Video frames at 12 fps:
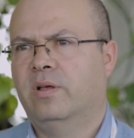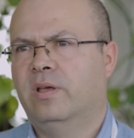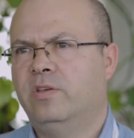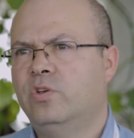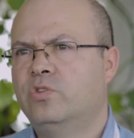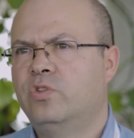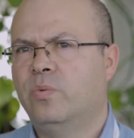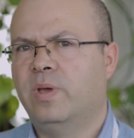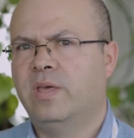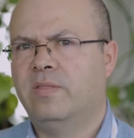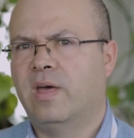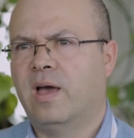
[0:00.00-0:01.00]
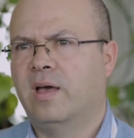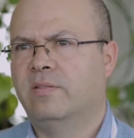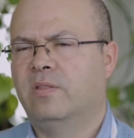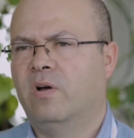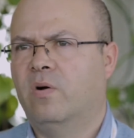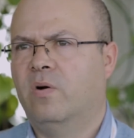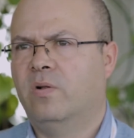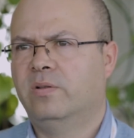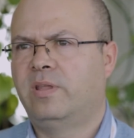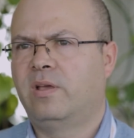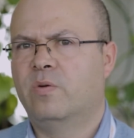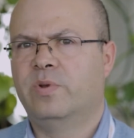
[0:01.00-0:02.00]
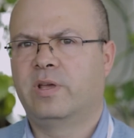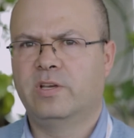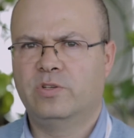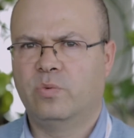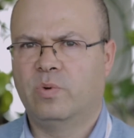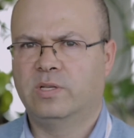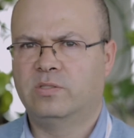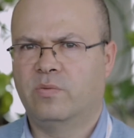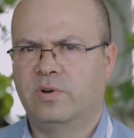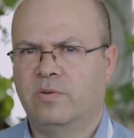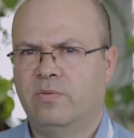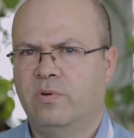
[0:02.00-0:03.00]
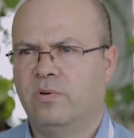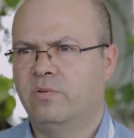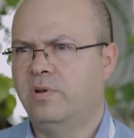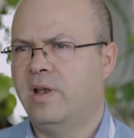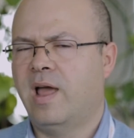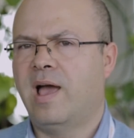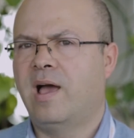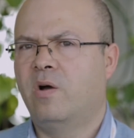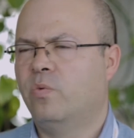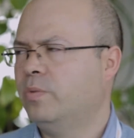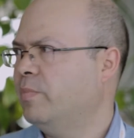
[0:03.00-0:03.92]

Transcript: It used to be that all the communication was over the phone. Now with